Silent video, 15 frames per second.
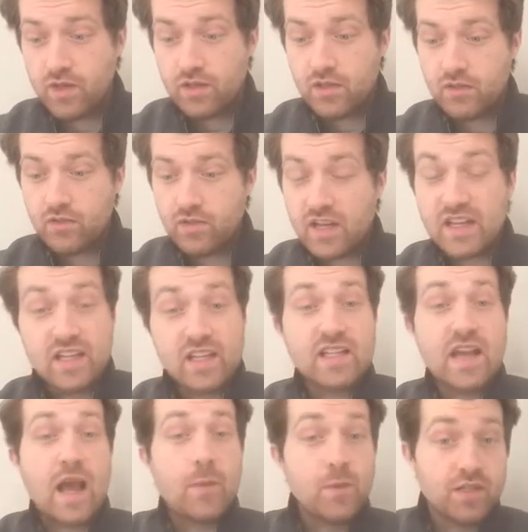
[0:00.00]
elite
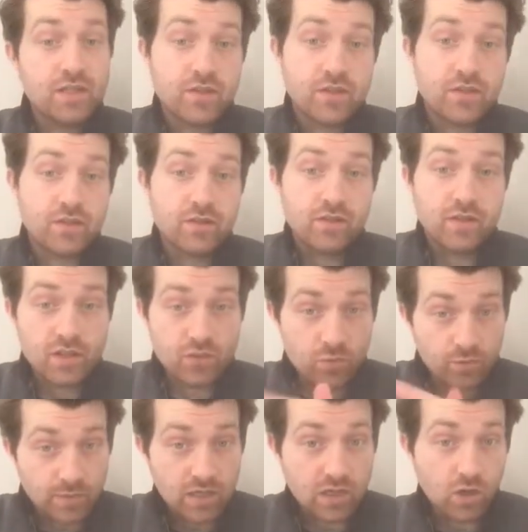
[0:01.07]
amateurs, this
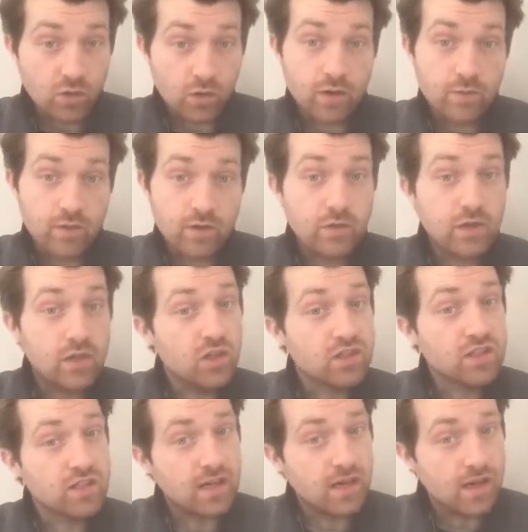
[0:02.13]
would be lower. If we looked
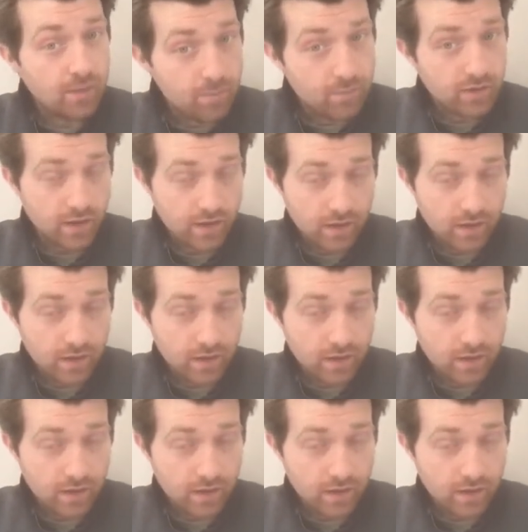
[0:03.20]
at club